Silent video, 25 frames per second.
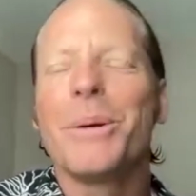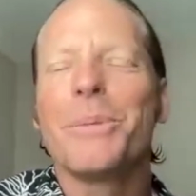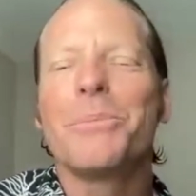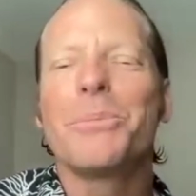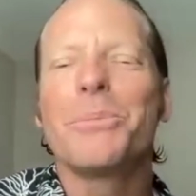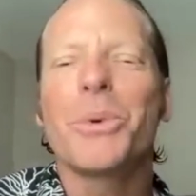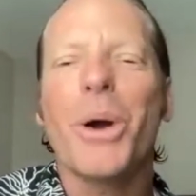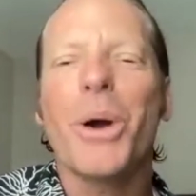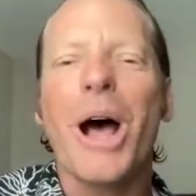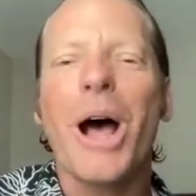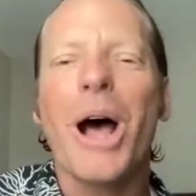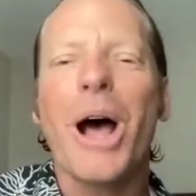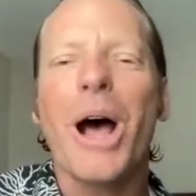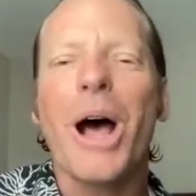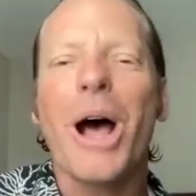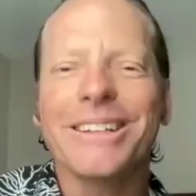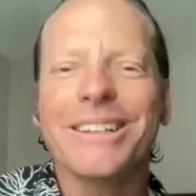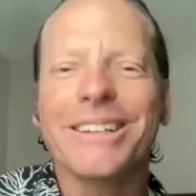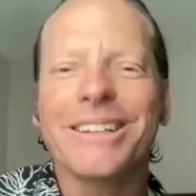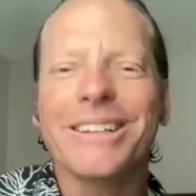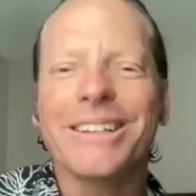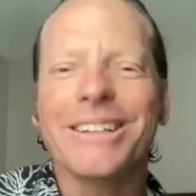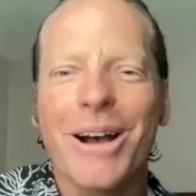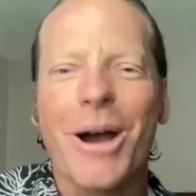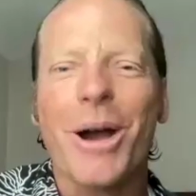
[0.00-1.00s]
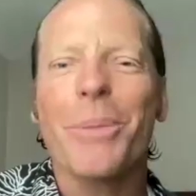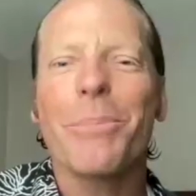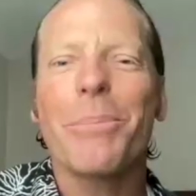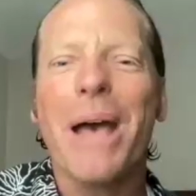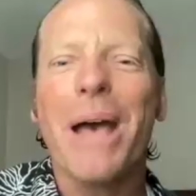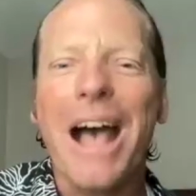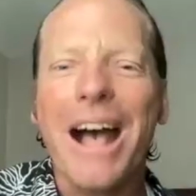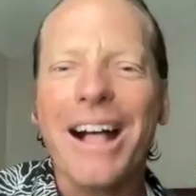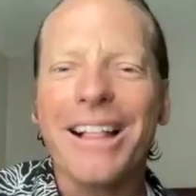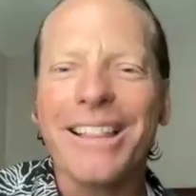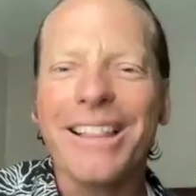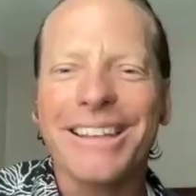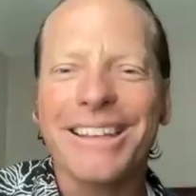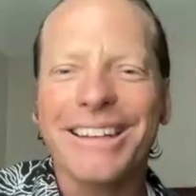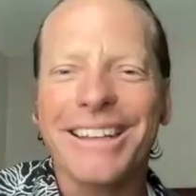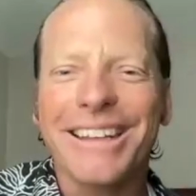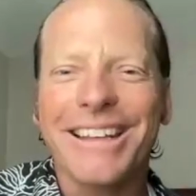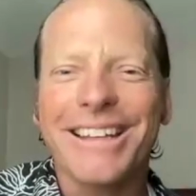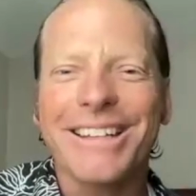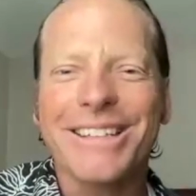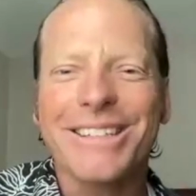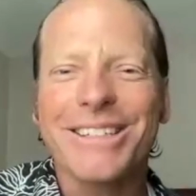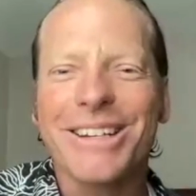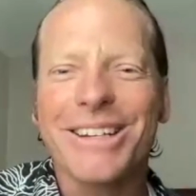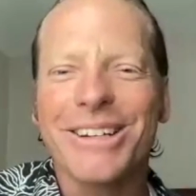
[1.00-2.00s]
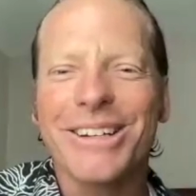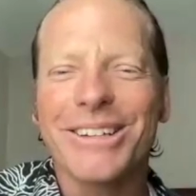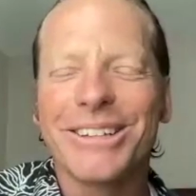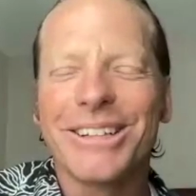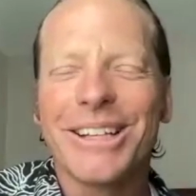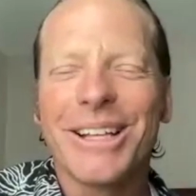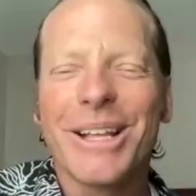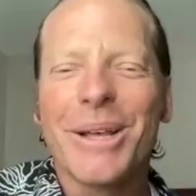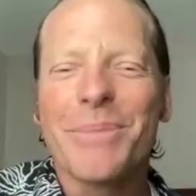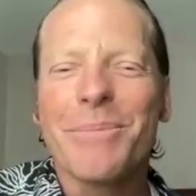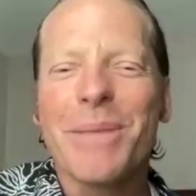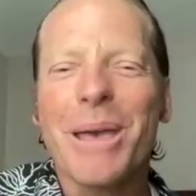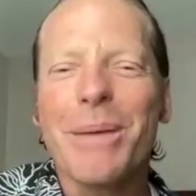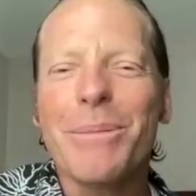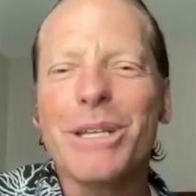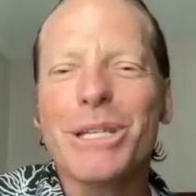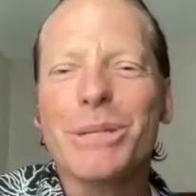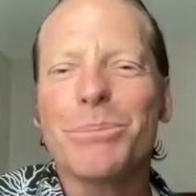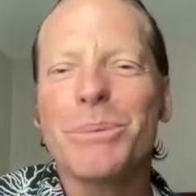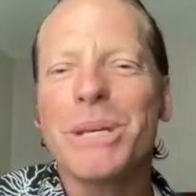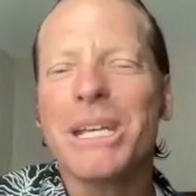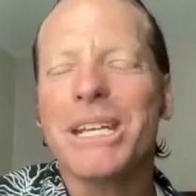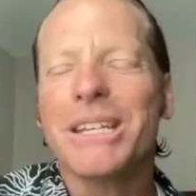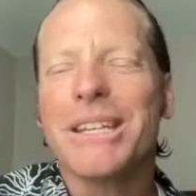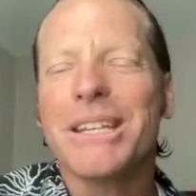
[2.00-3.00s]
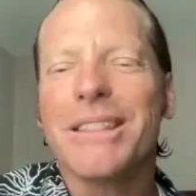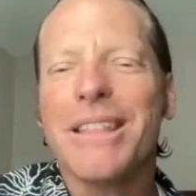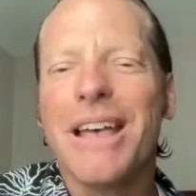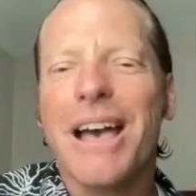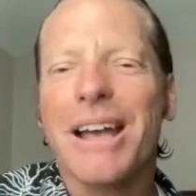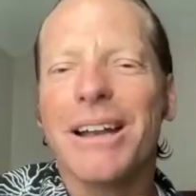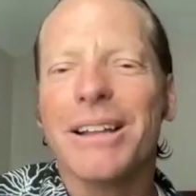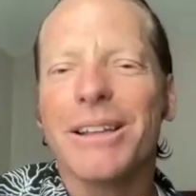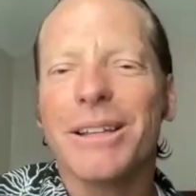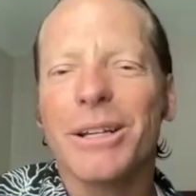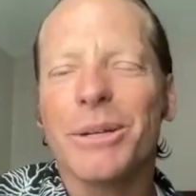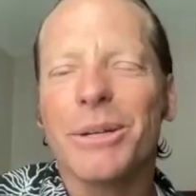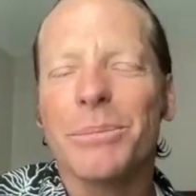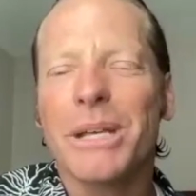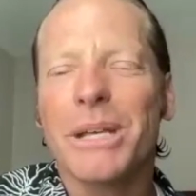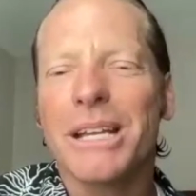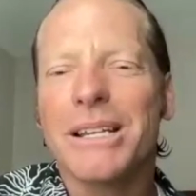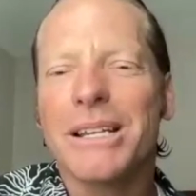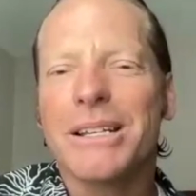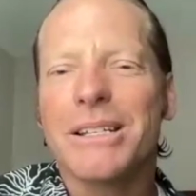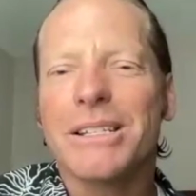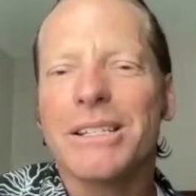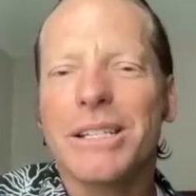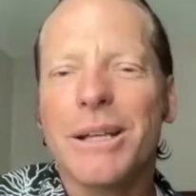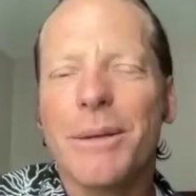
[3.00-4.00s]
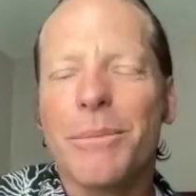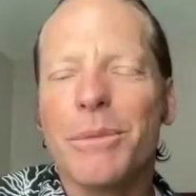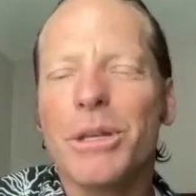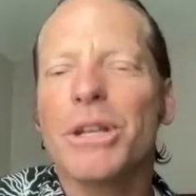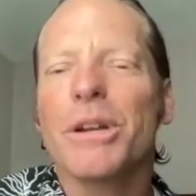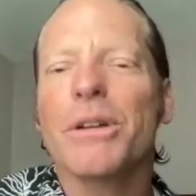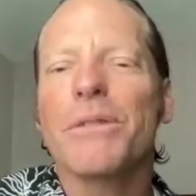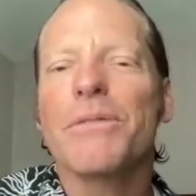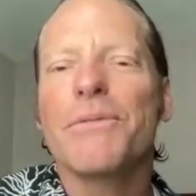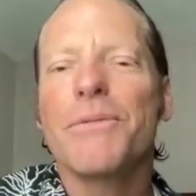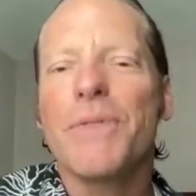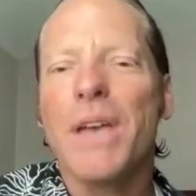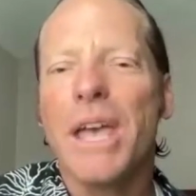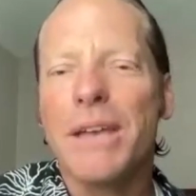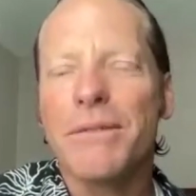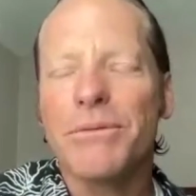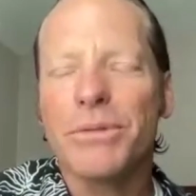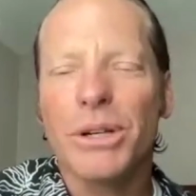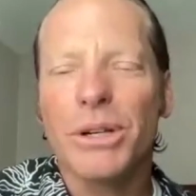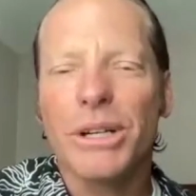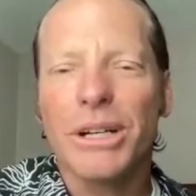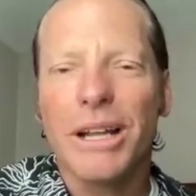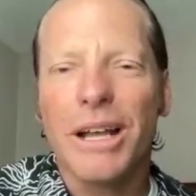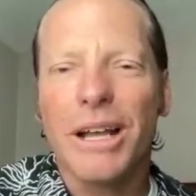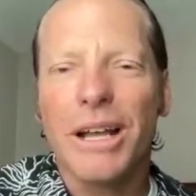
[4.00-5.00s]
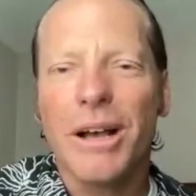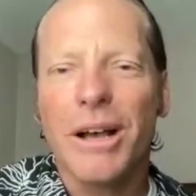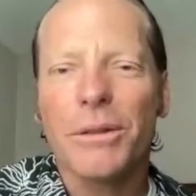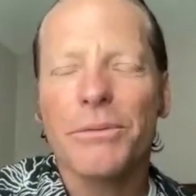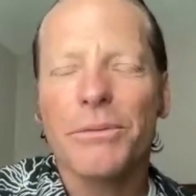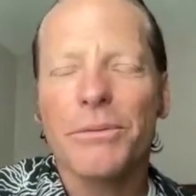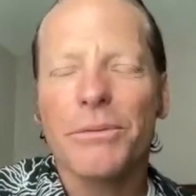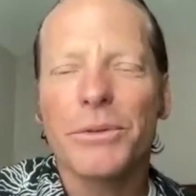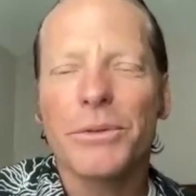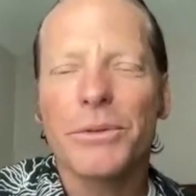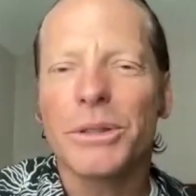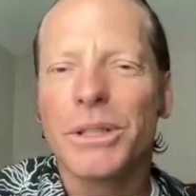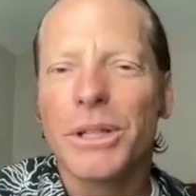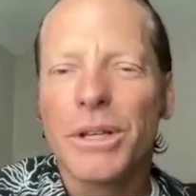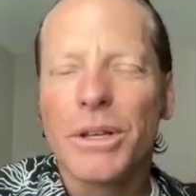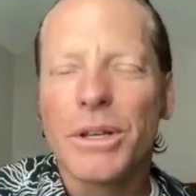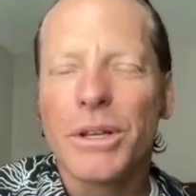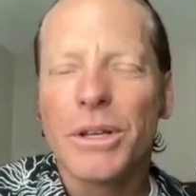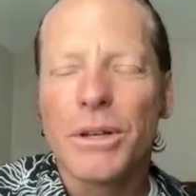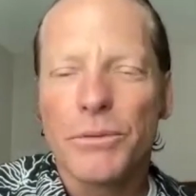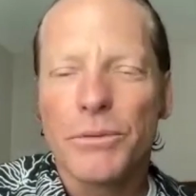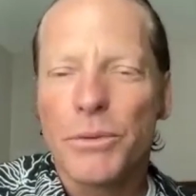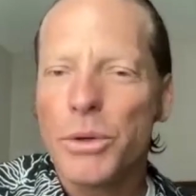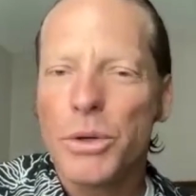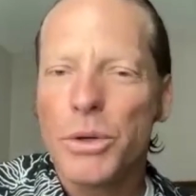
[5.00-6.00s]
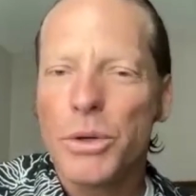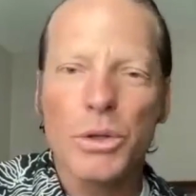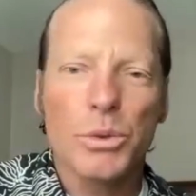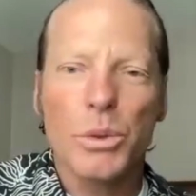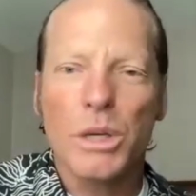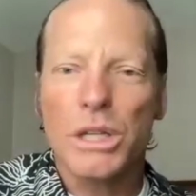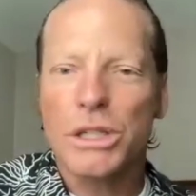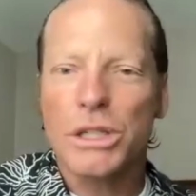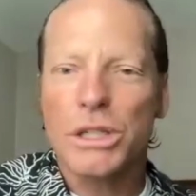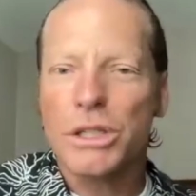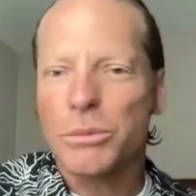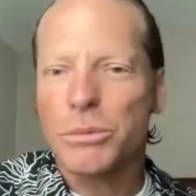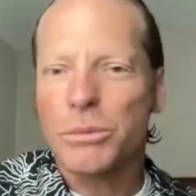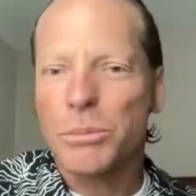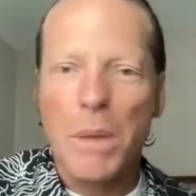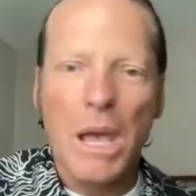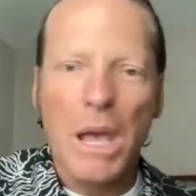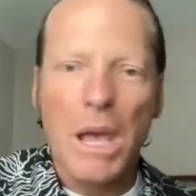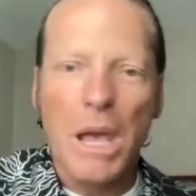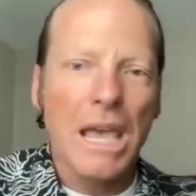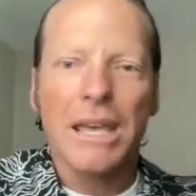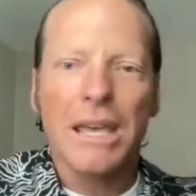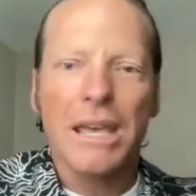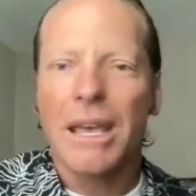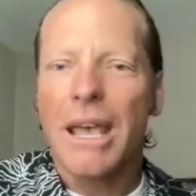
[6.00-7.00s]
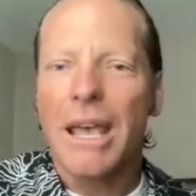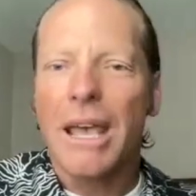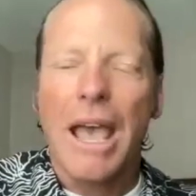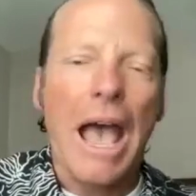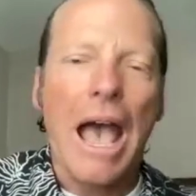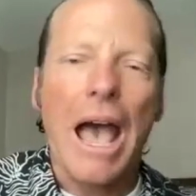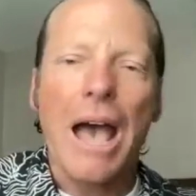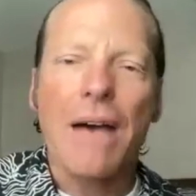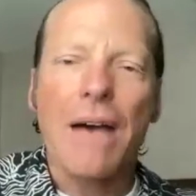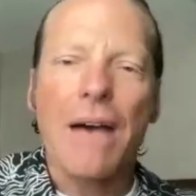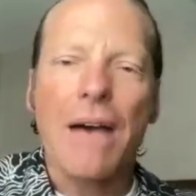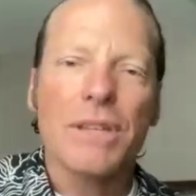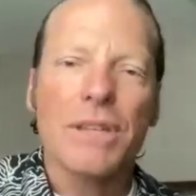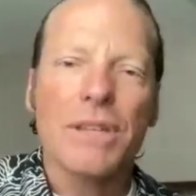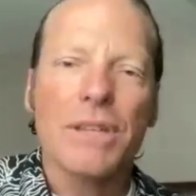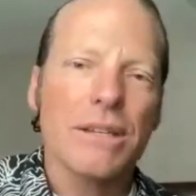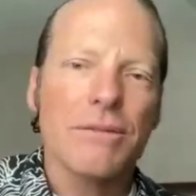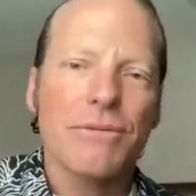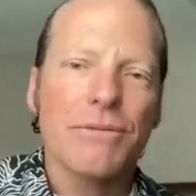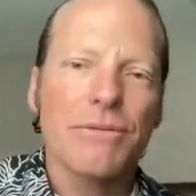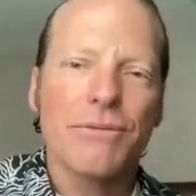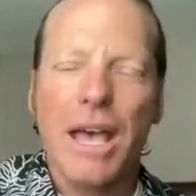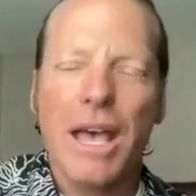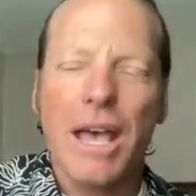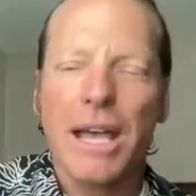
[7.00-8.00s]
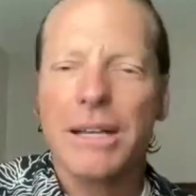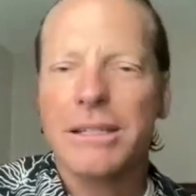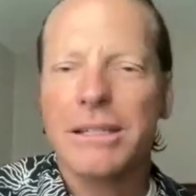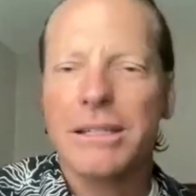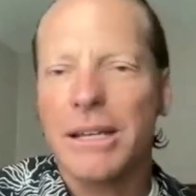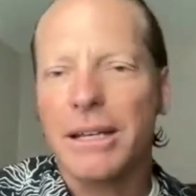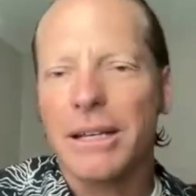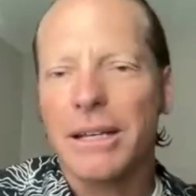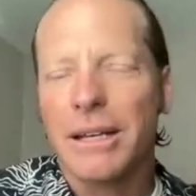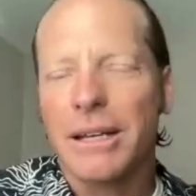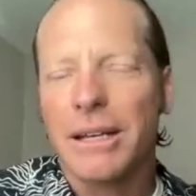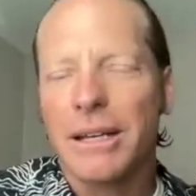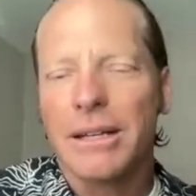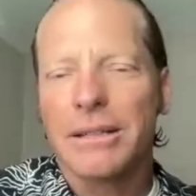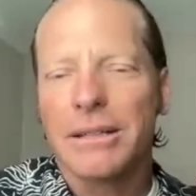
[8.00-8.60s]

broaden our palate and so maybe speak to that a little bit and some of your favorite healthful foods which may have this effect to